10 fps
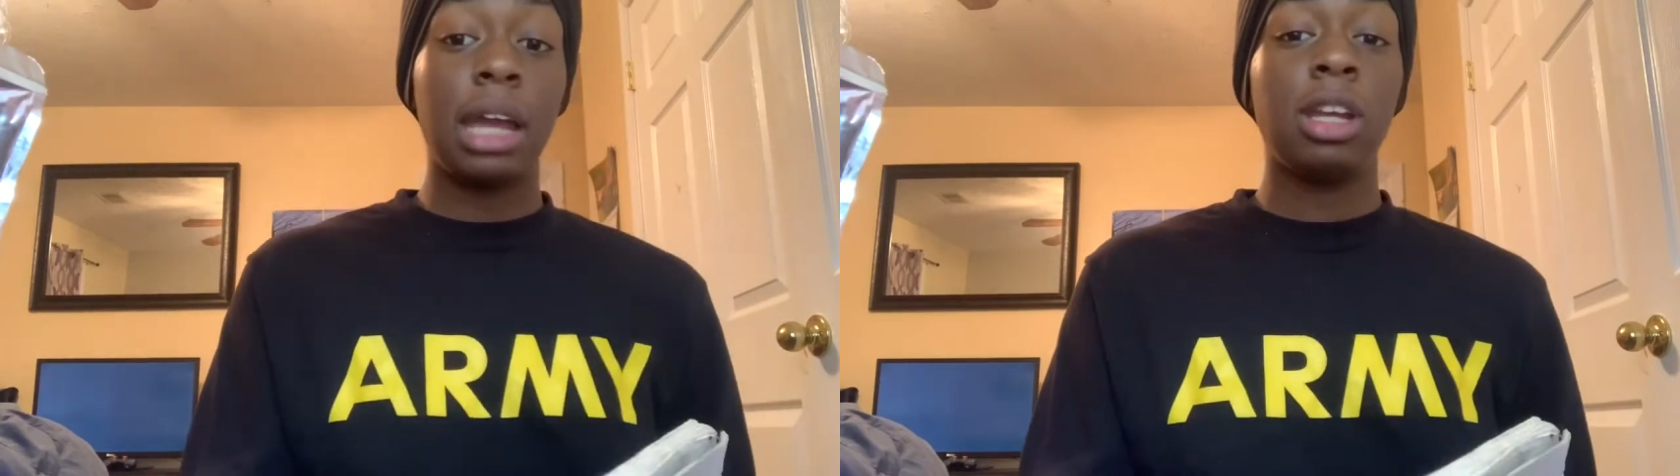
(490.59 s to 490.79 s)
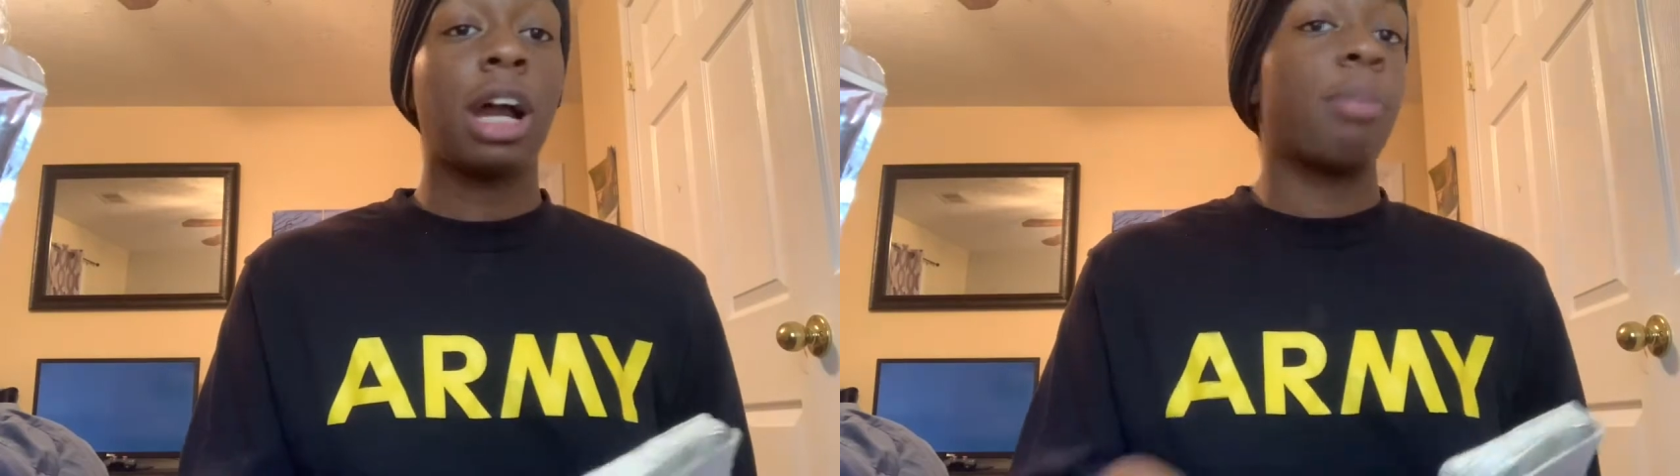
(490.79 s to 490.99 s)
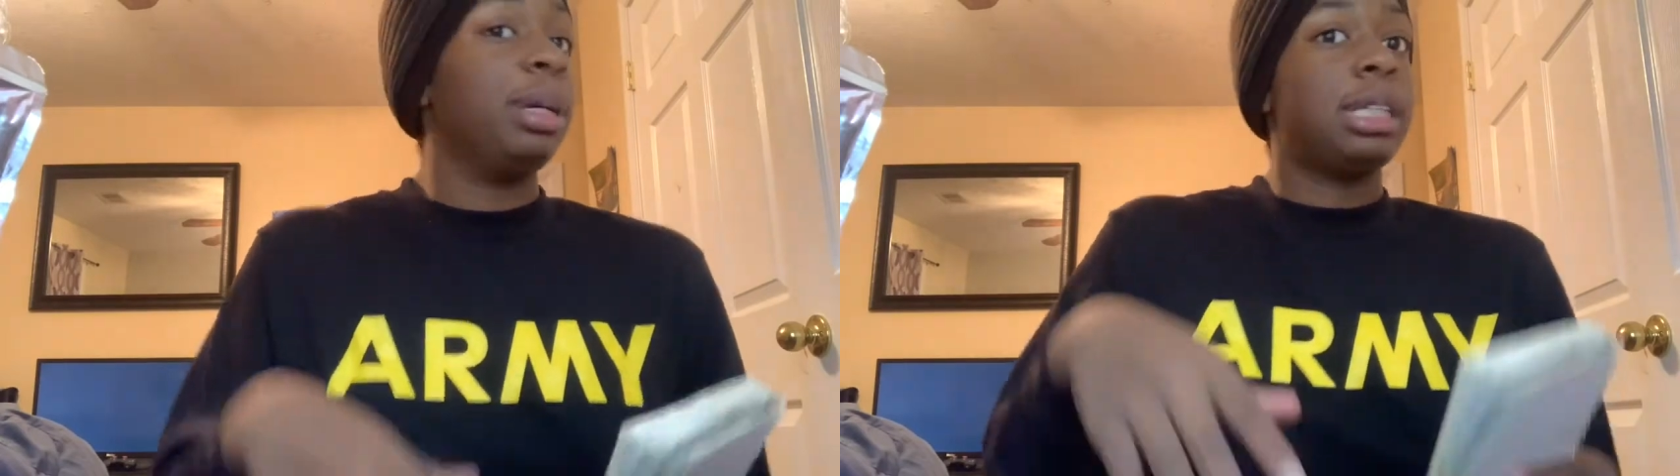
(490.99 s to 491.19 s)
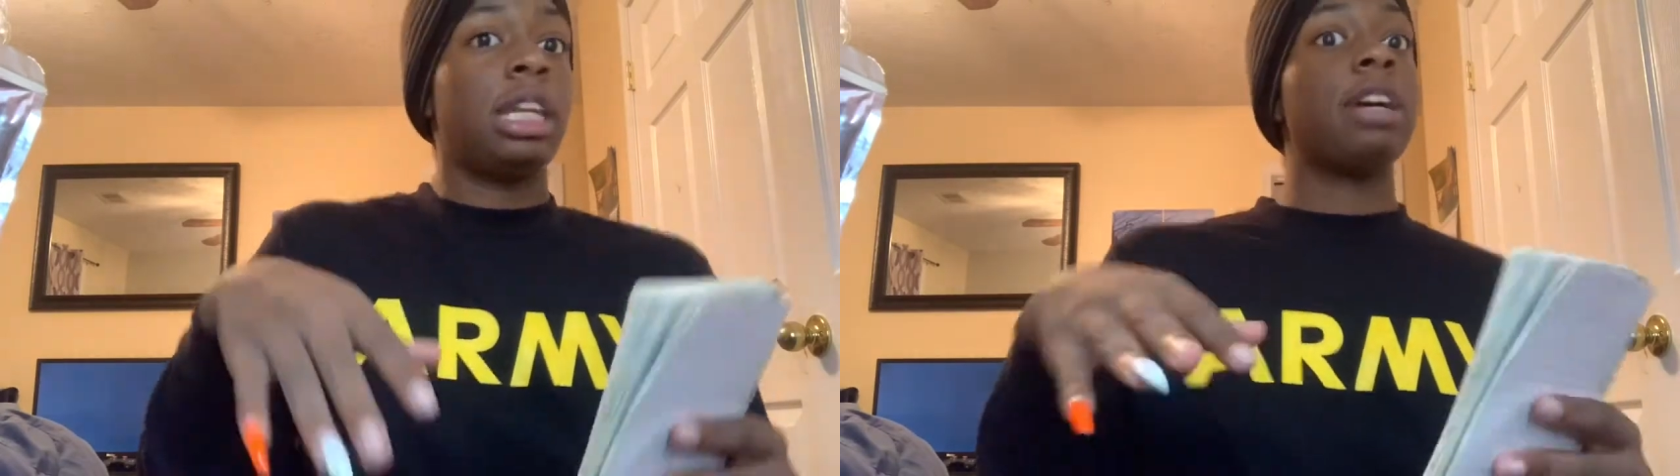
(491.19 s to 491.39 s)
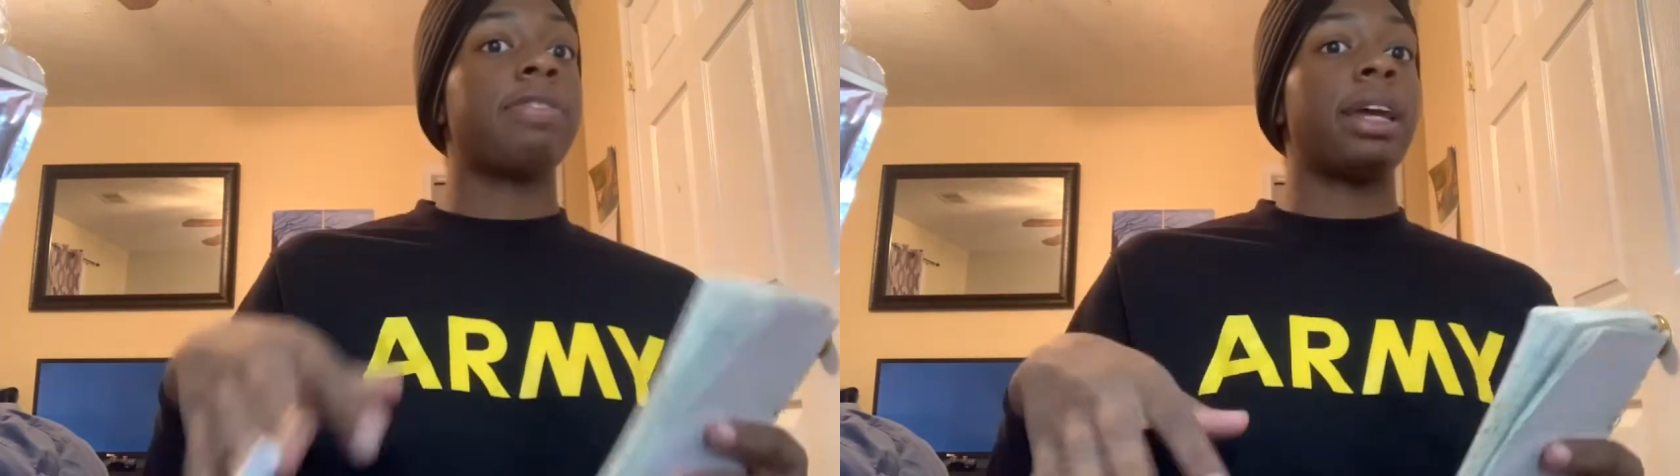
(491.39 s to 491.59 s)
you're not gonna be
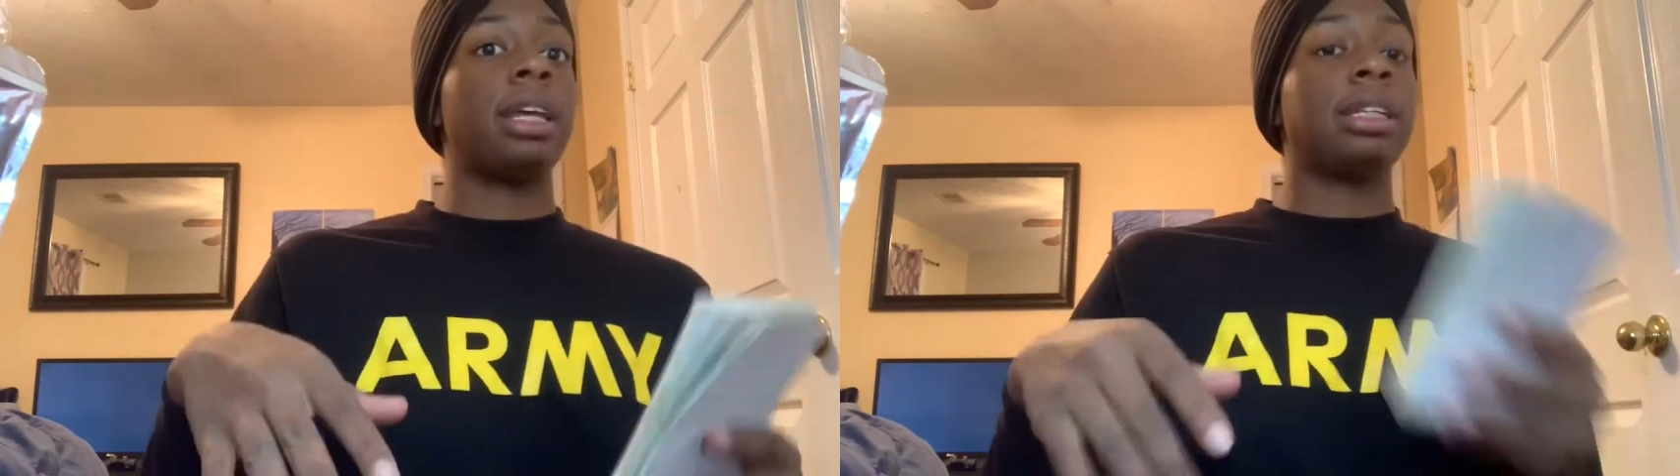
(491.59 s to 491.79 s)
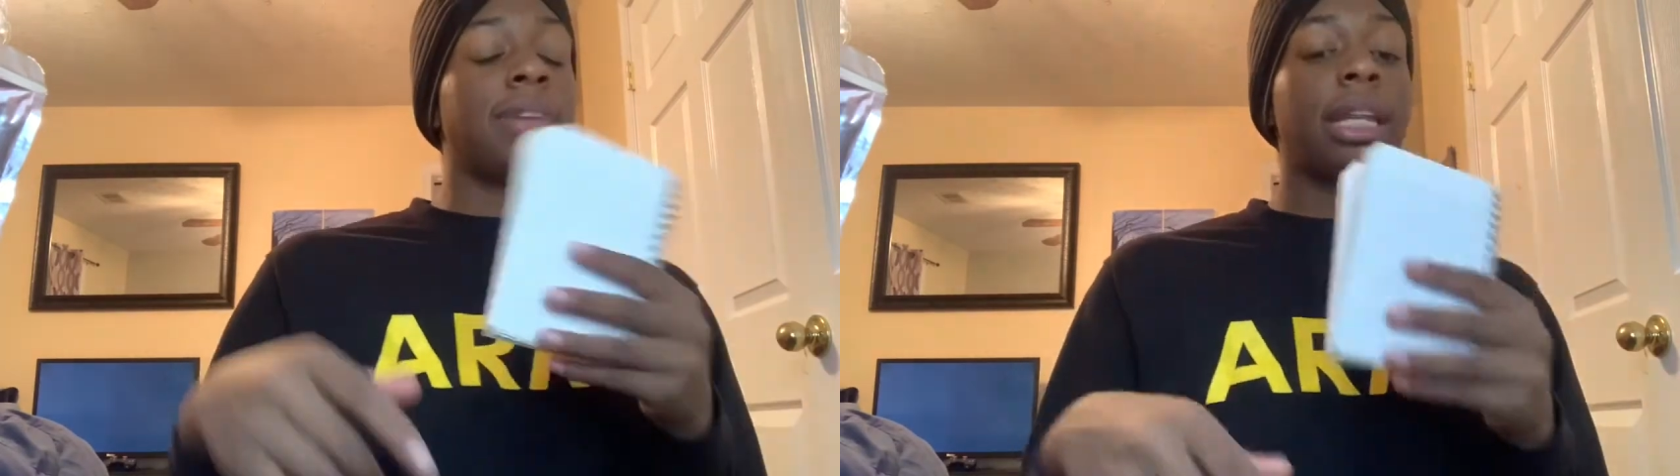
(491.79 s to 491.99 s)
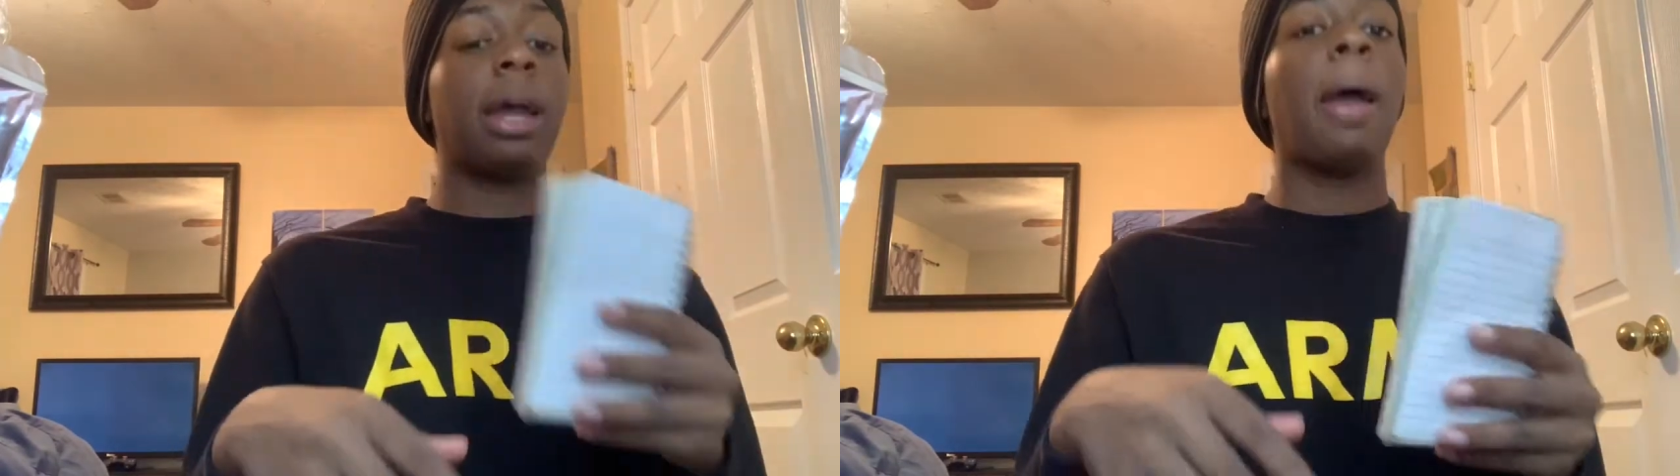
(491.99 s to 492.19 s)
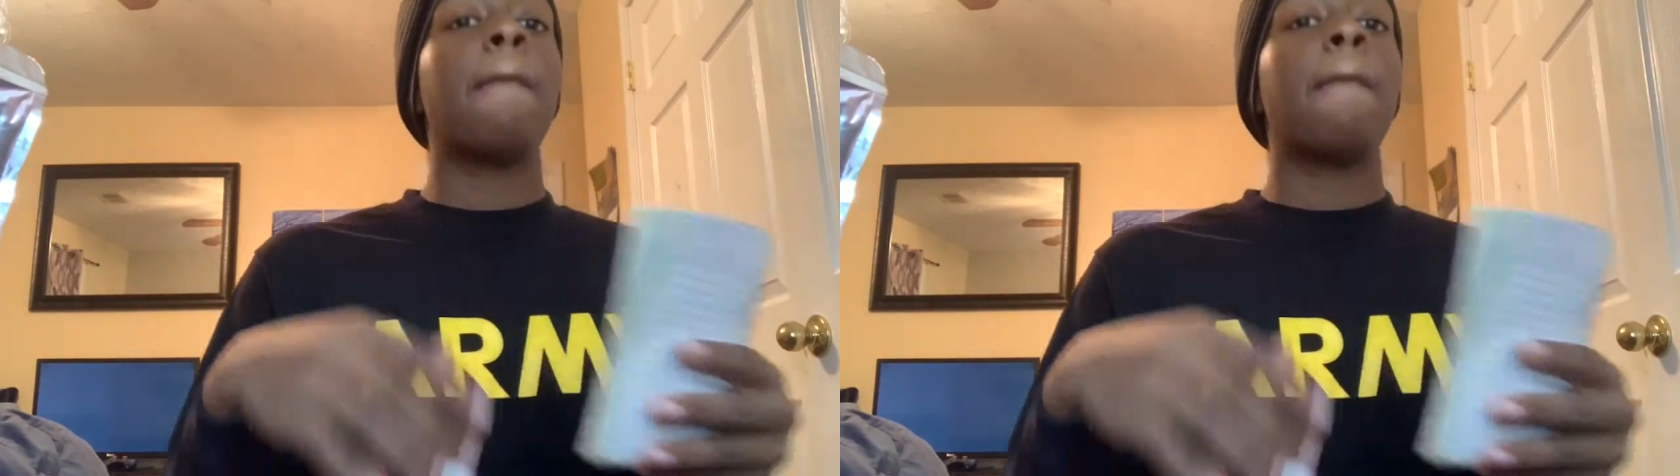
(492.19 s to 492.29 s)
standing up fighting and stuff like that,